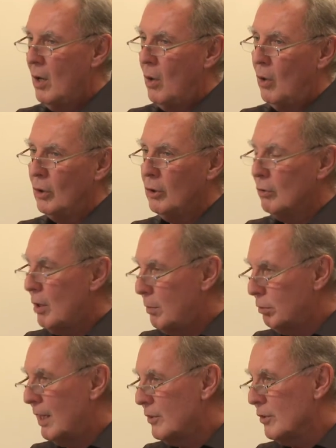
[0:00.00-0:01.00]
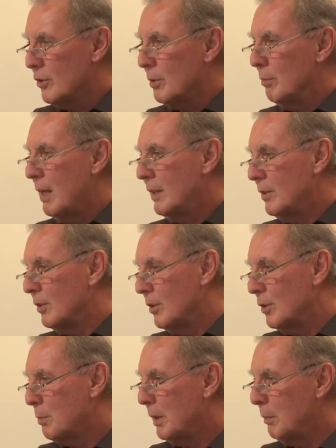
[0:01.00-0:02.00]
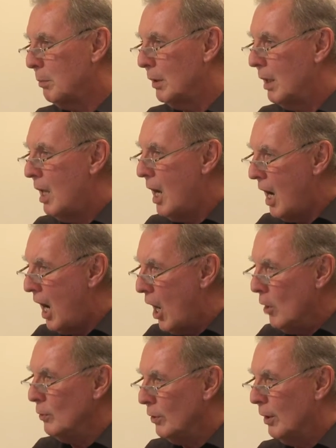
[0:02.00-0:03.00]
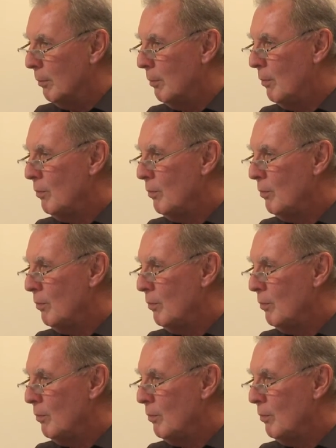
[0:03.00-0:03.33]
or your operations and maintenance people own them